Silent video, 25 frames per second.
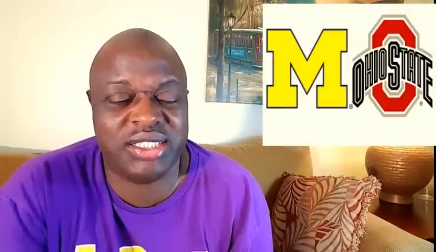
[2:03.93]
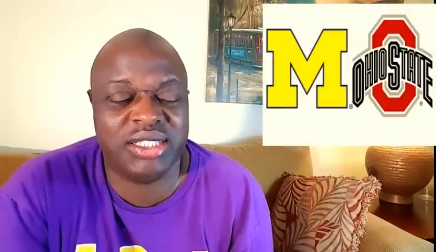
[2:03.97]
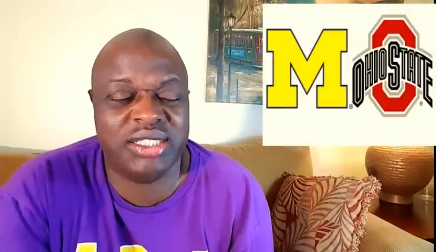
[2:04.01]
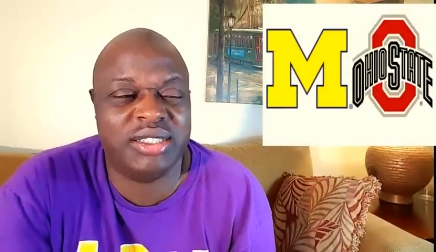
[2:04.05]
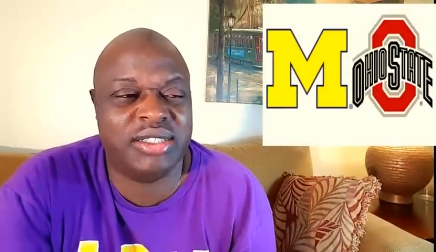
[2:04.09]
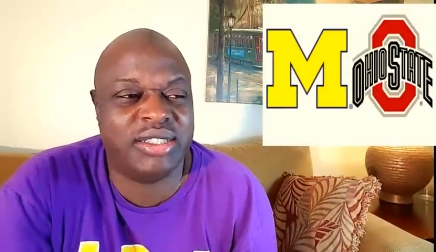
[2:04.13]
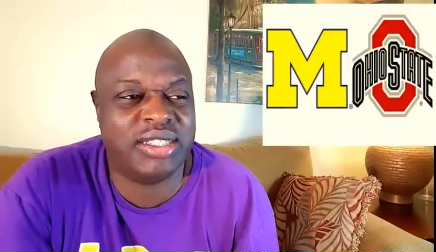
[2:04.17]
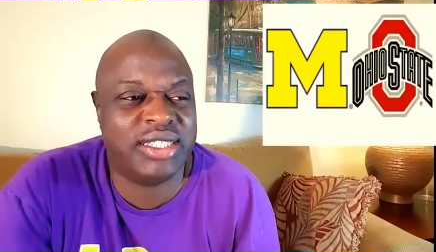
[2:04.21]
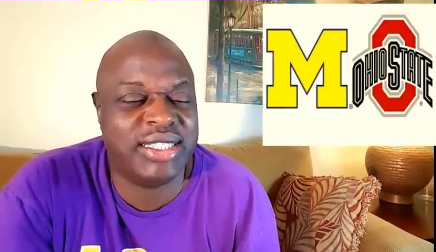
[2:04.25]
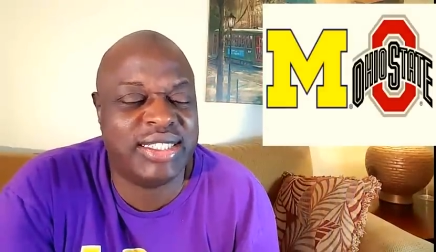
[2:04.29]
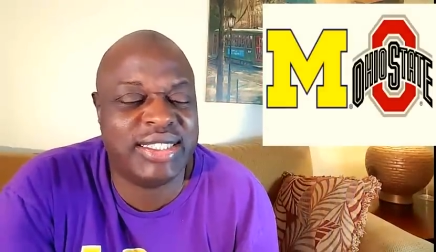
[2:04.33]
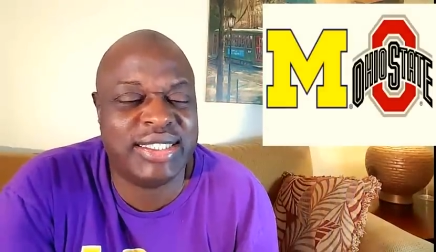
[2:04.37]
you
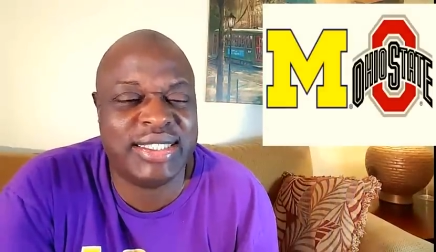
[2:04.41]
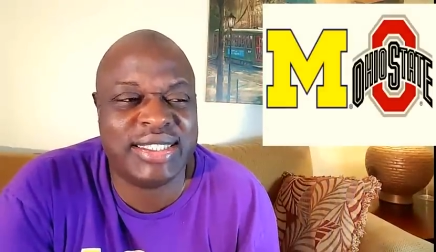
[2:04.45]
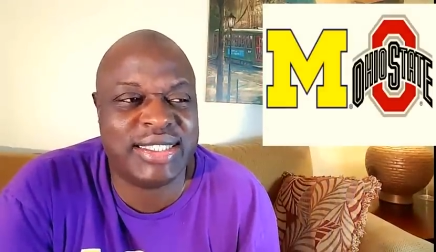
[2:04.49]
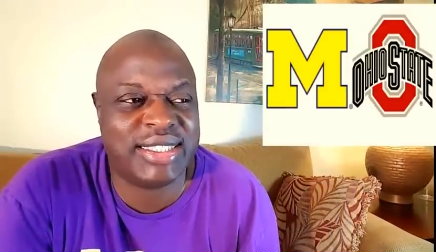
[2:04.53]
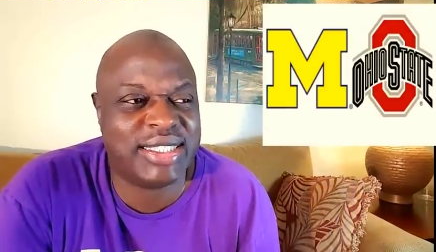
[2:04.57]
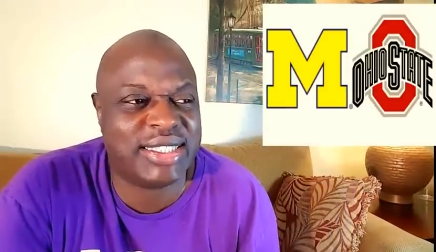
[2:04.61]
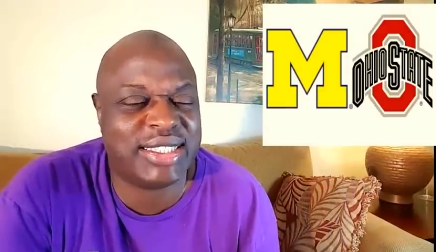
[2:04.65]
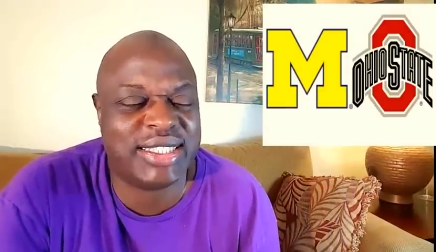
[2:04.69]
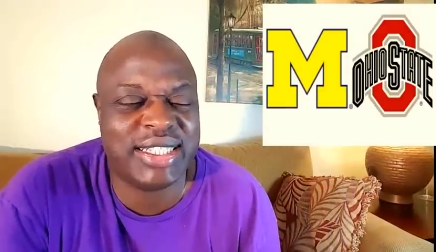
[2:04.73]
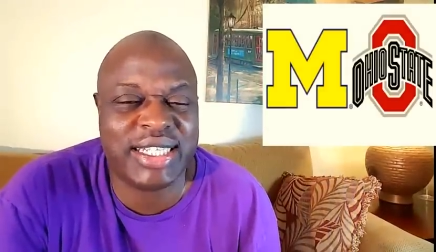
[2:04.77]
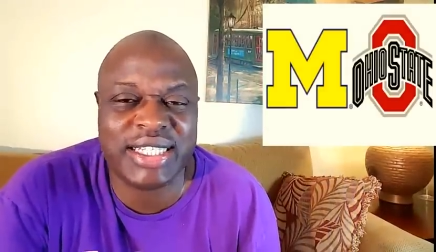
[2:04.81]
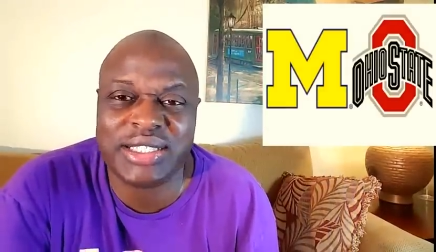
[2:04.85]
know, and
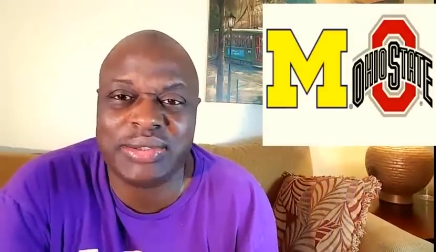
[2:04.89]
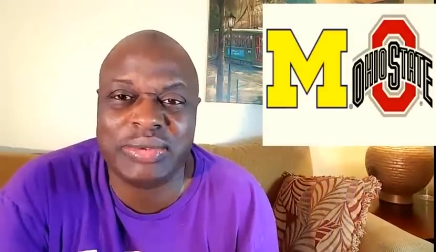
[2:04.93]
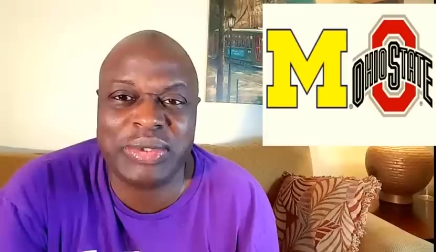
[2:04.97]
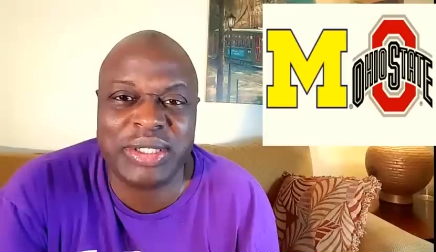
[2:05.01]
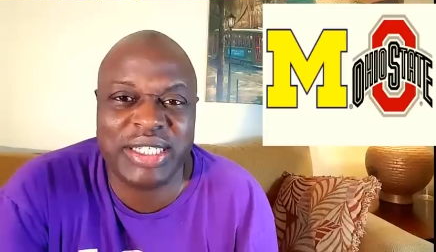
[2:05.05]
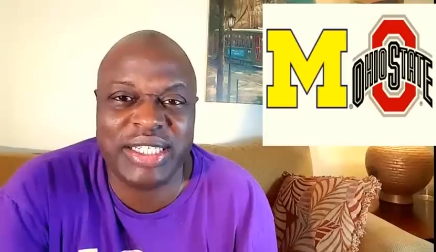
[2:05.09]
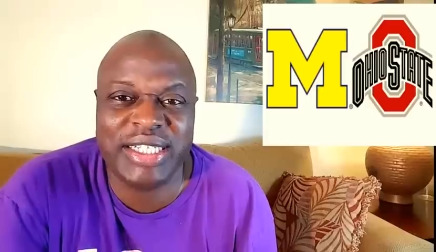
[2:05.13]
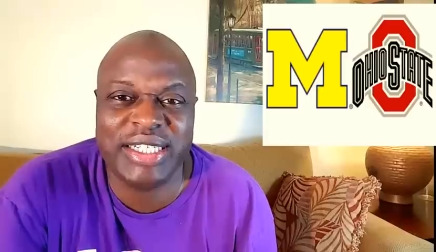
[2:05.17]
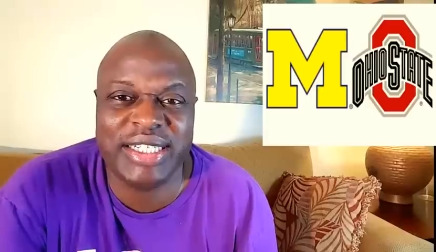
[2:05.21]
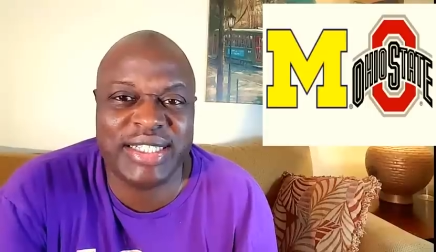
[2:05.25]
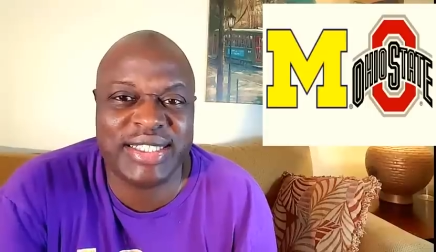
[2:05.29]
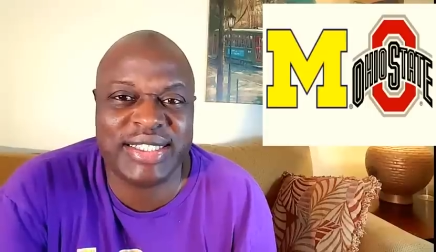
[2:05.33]
that's
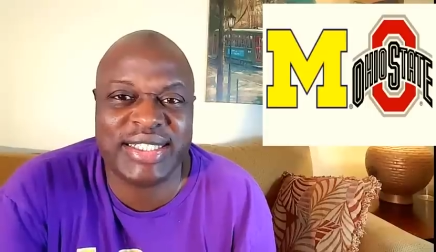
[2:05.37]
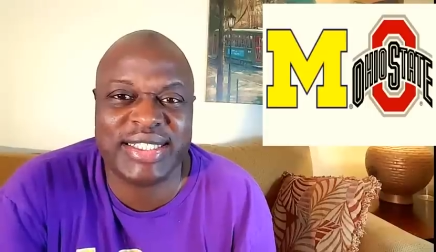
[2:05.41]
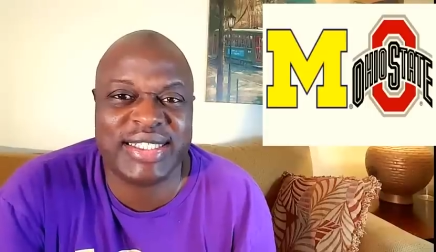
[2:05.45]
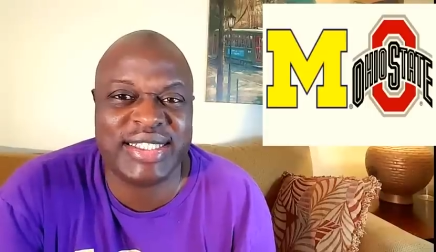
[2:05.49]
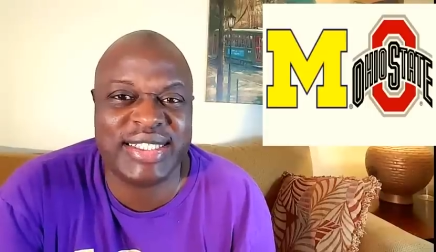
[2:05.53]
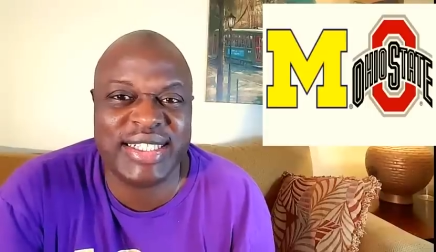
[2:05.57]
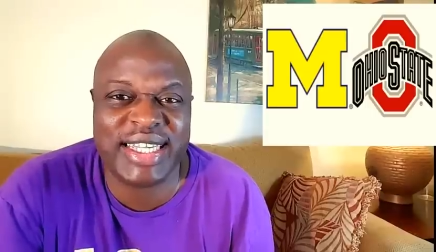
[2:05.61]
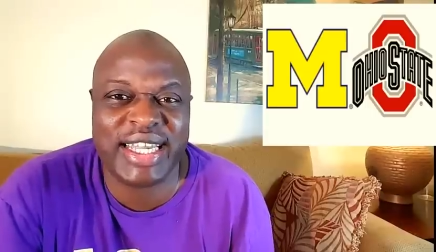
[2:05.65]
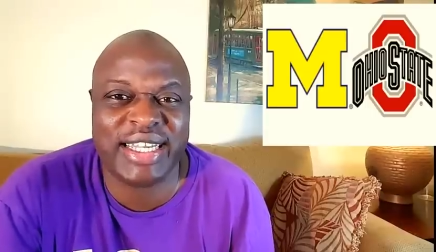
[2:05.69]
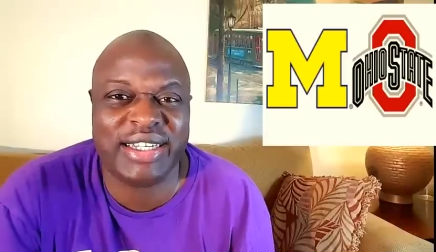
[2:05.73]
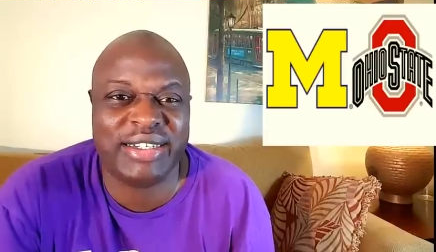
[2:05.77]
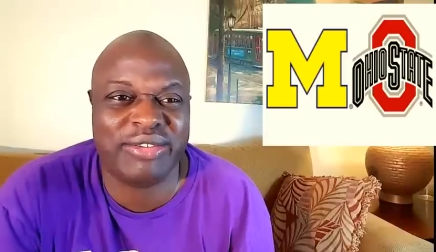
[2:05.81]
what it is. It's
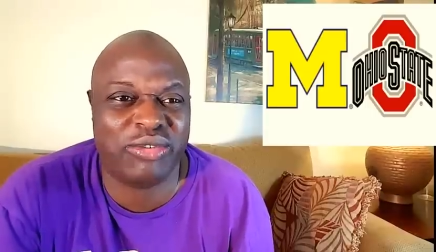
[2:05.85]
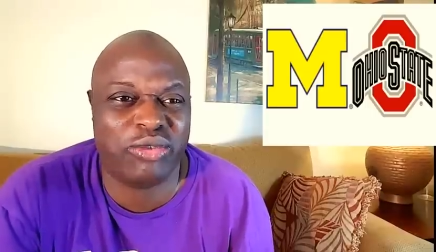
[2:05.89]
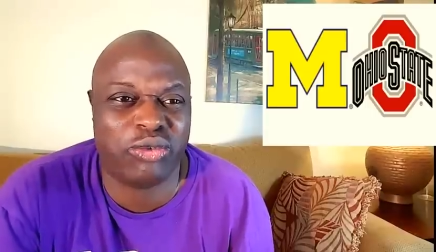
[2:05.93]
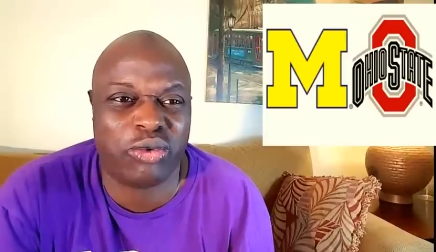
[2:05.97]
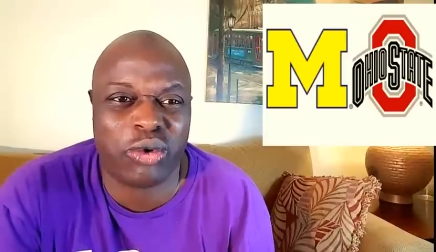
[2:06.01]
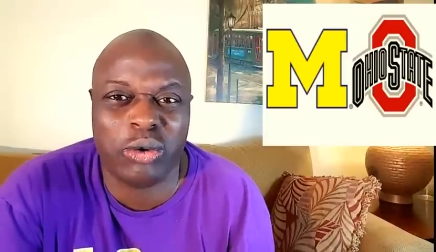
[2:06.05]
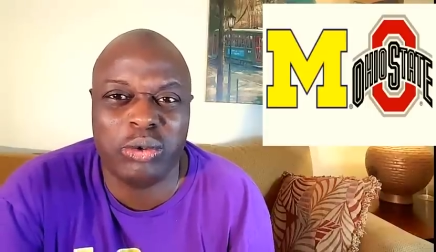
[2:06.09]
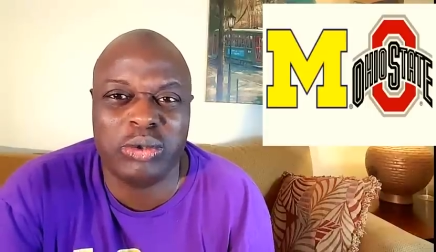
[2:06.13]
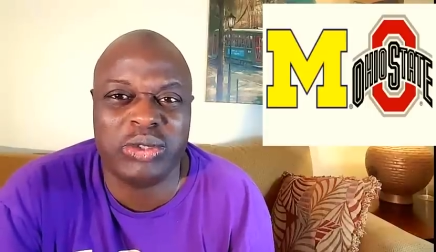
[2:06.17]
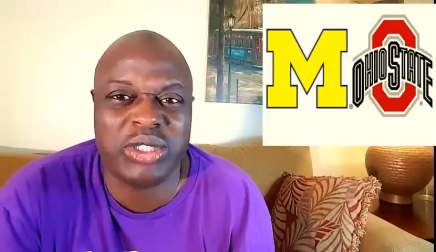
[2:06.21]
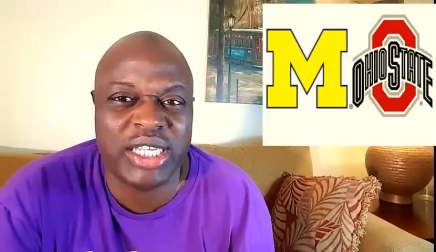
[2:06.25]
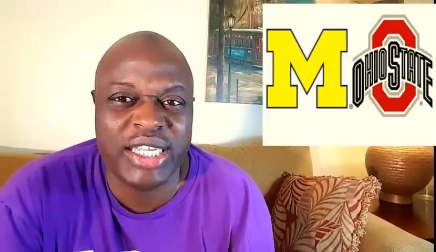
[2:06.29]
not
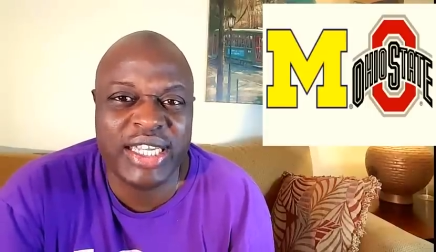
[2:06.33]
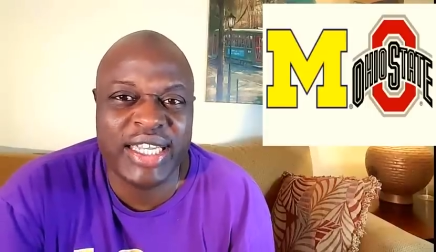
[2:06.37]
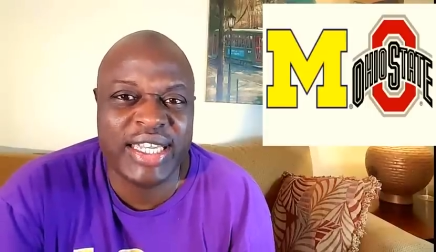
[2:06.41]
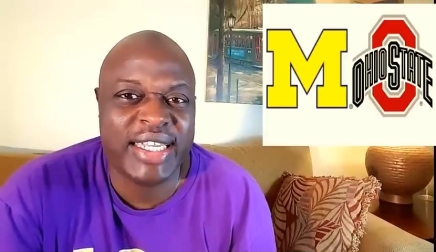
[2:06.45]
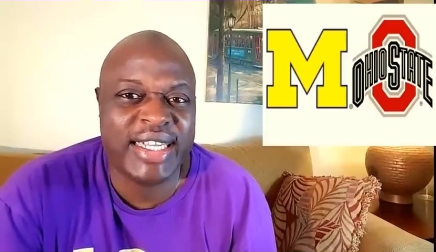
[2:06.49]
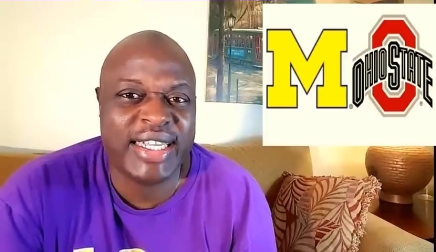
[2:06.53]
growth.